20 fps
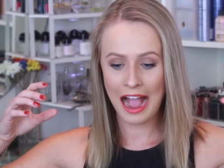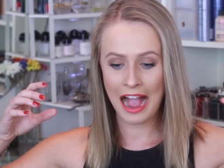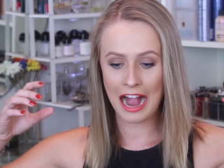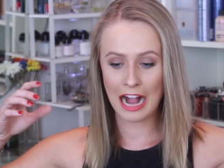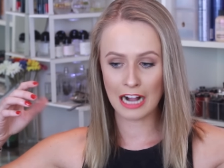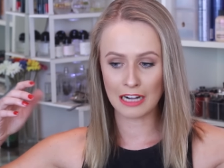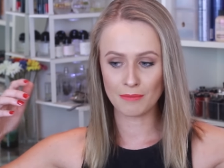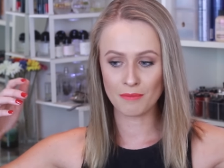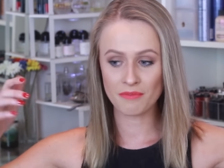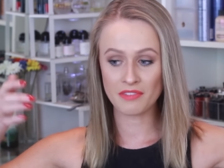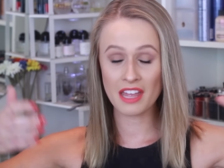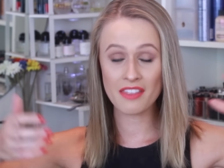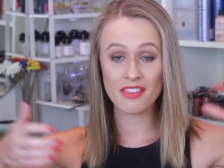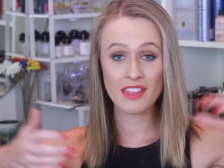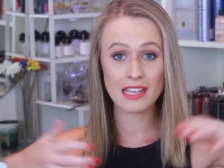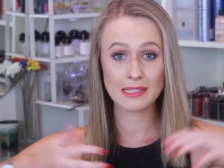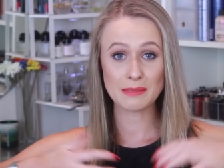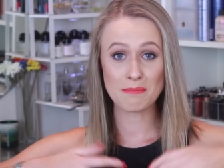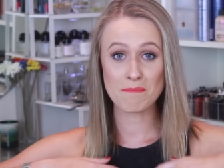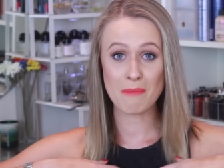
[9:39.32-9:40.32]
Then
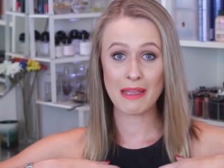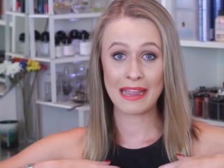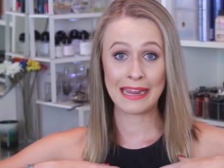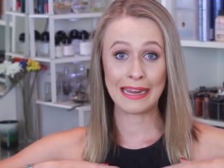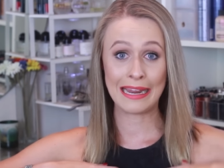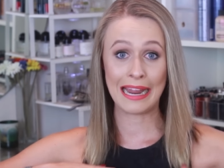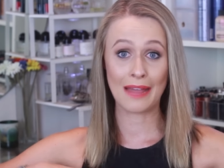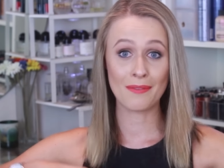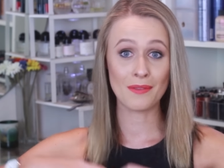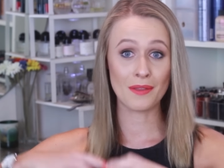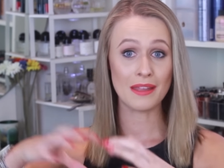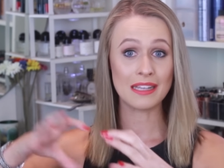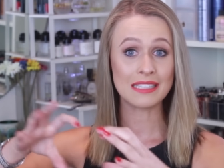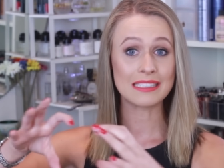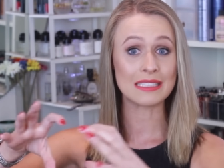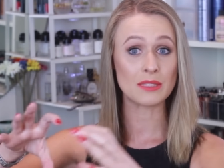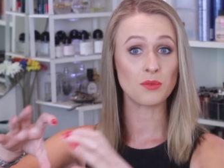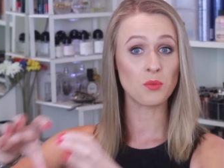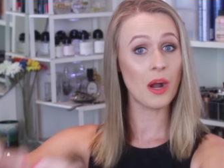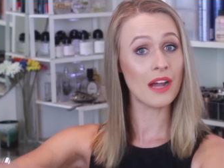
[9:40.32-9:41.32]
there's me, and
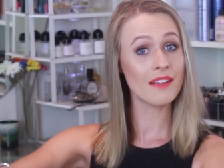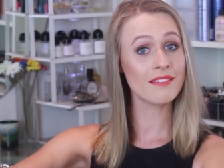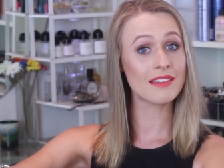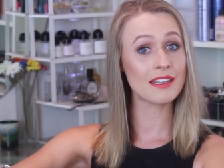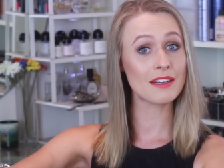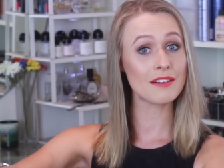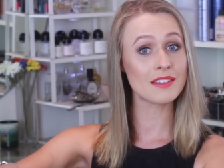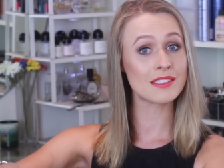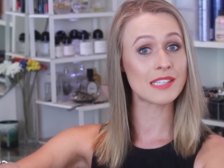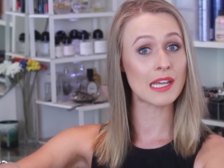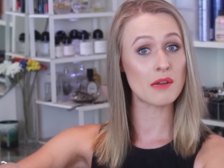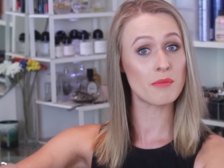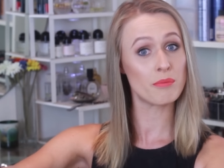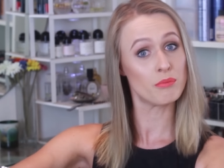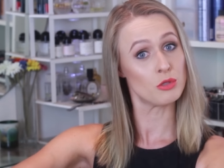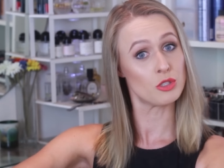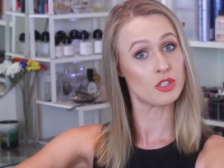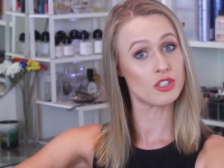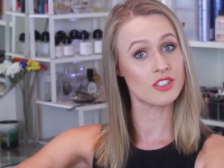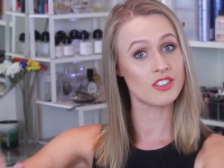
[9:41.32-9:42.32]
there's this one little set
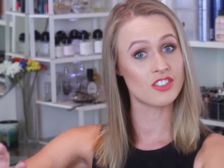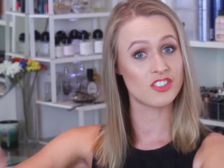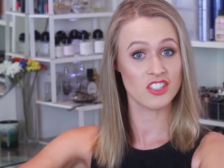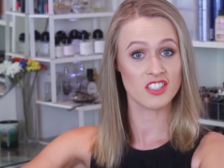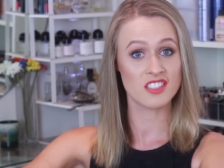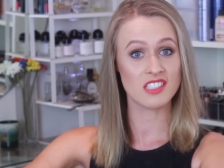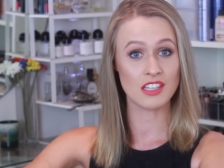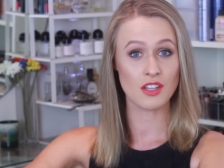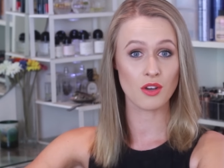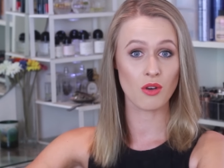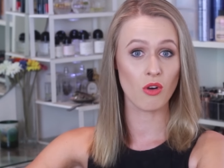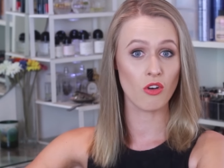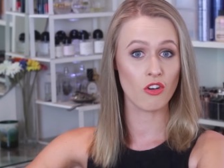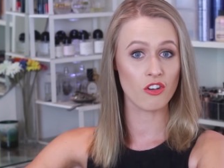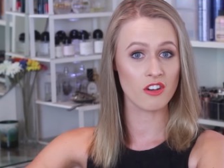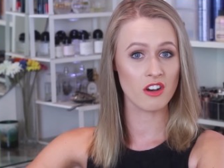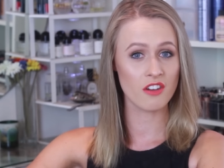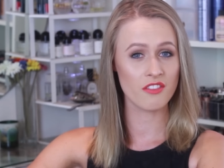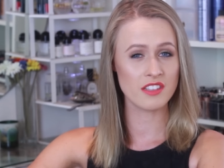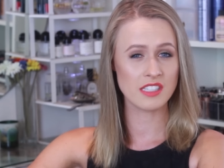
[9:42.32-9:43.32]
of bushes just in the
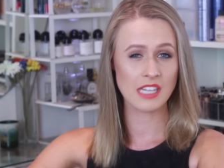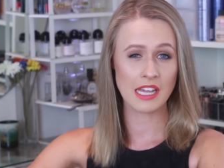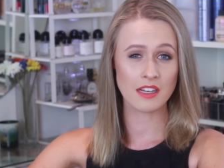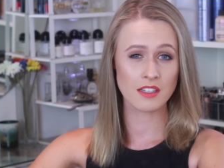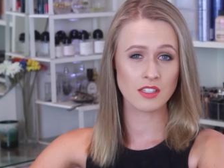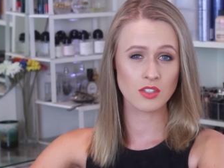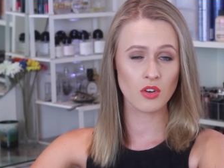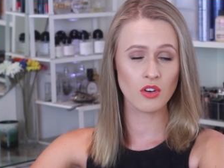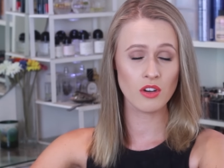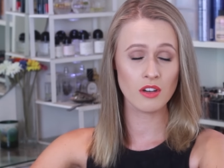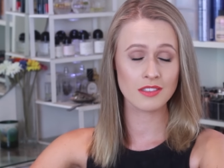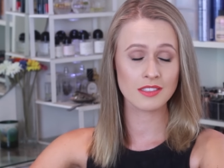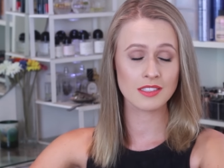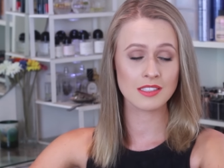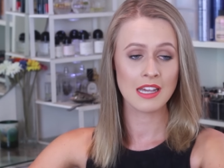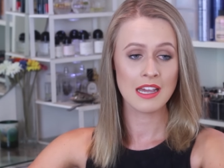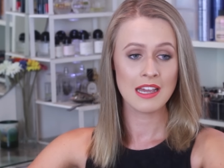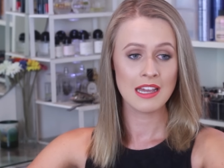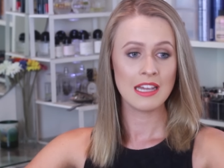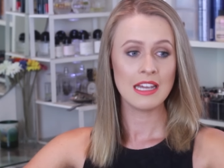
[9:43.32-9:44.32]
corner of the tennis
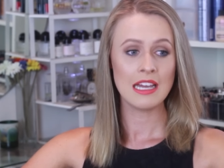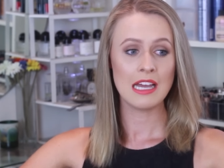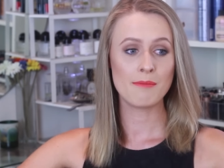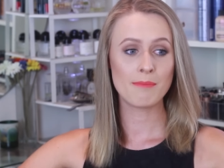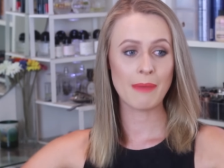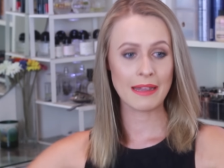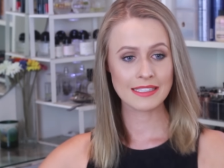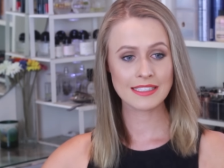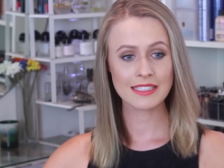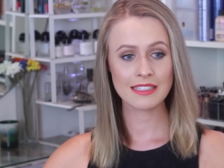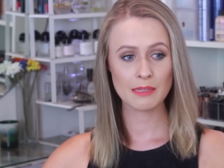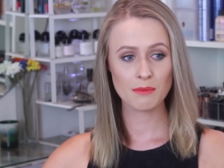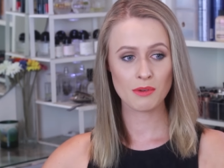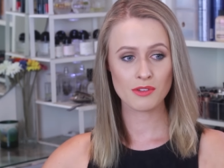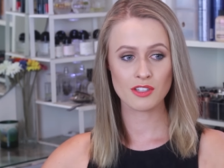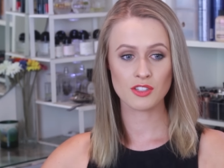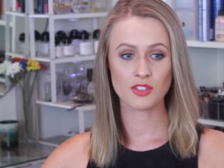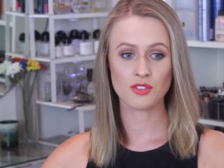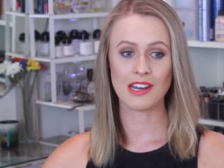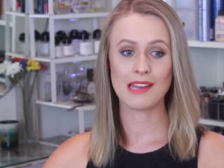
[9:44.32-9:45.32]
courts. And basically
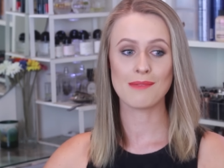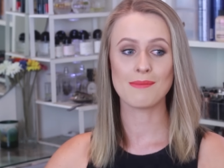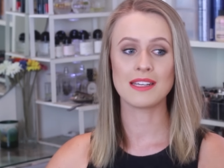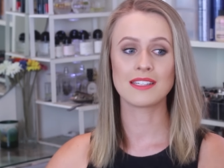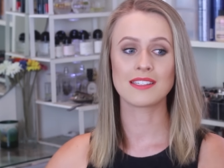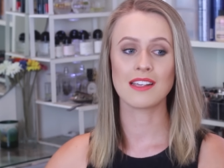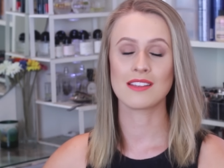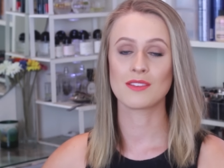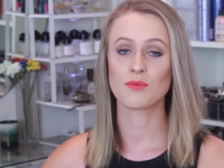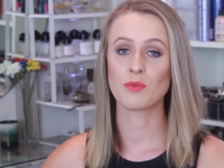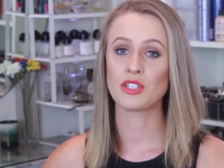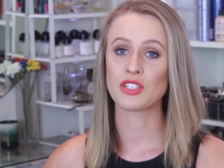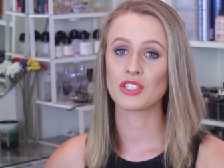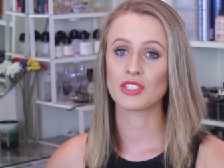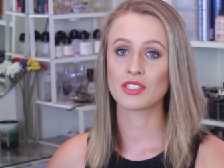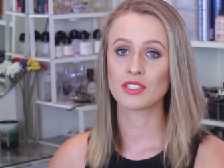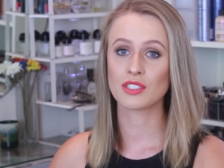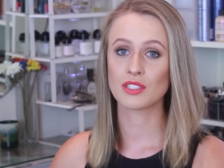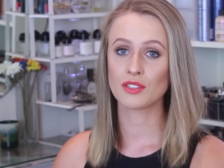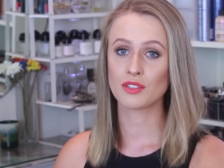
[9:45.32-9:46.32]
what the dream is we
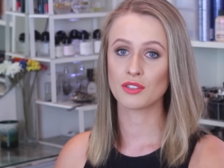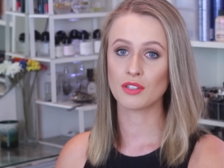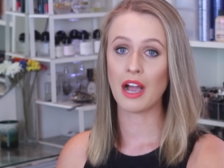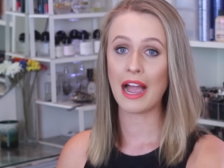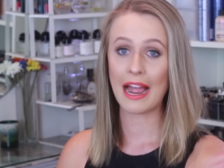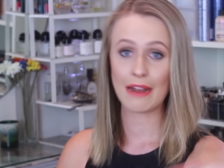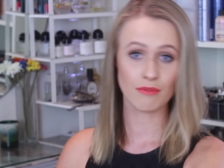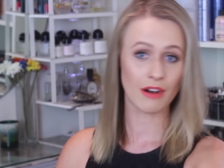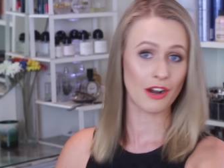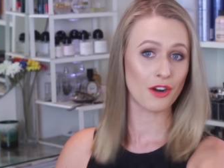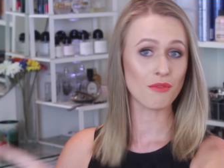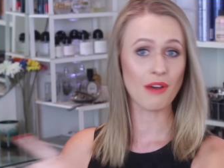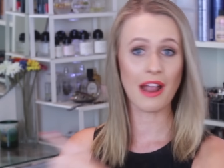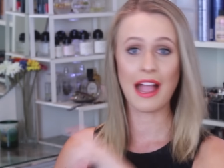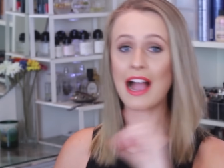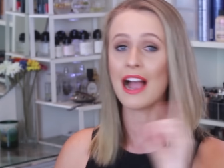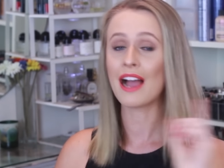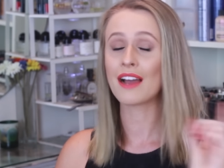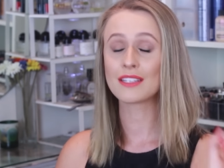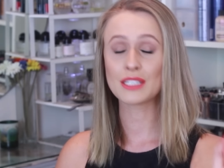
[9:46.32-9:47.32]
just, I run
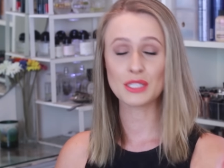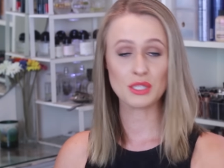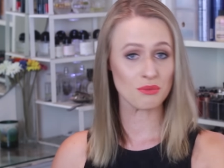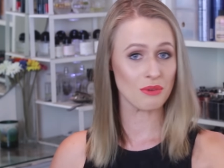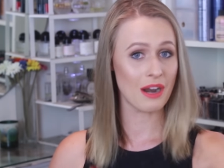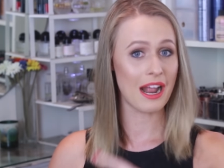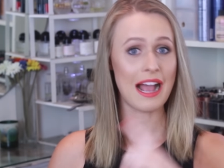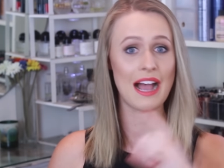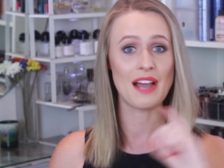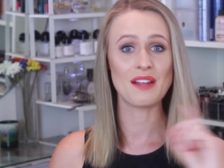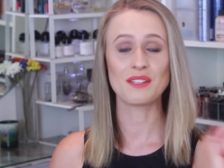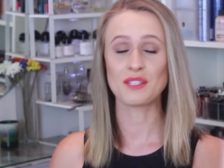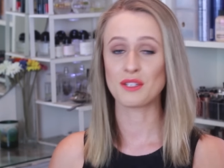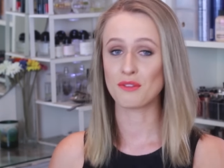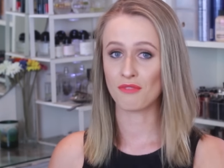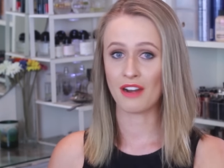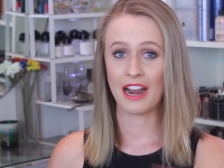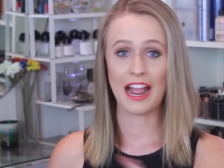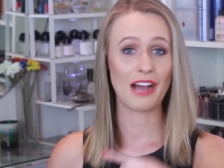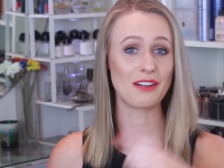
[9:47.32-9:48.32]
around and around and
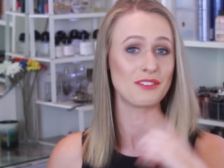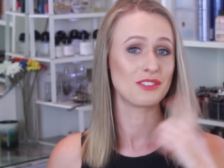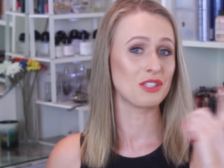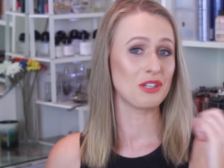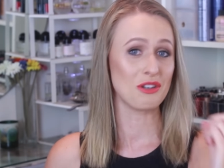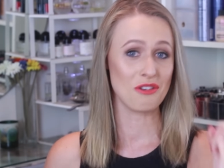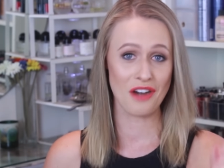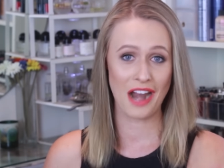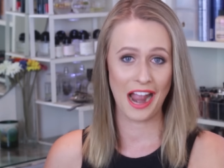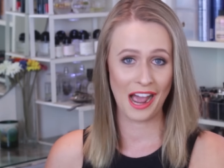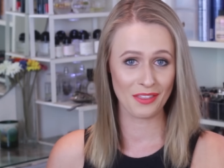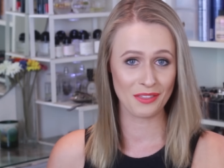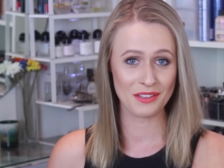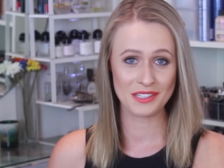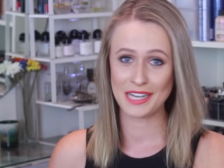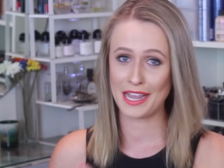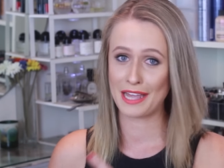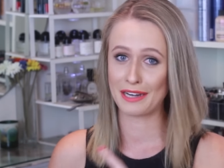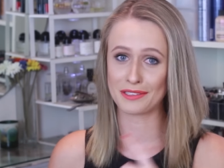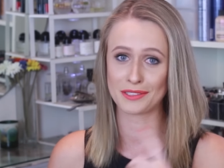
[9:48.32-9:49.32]
around and around
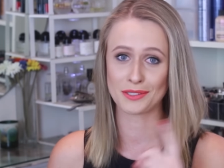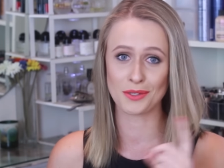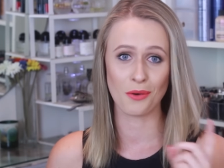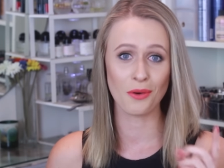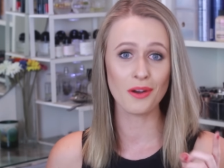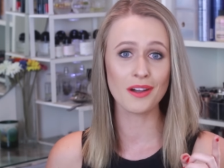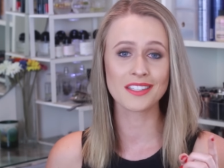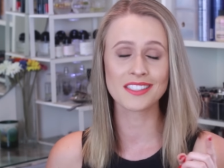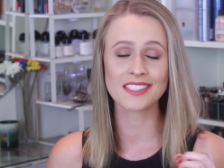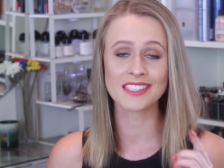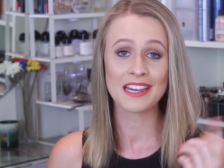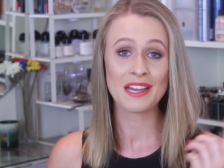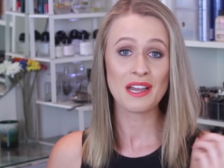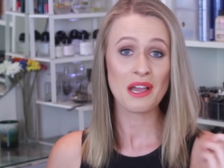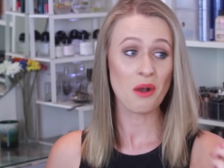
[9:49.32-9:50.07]
the tennis courts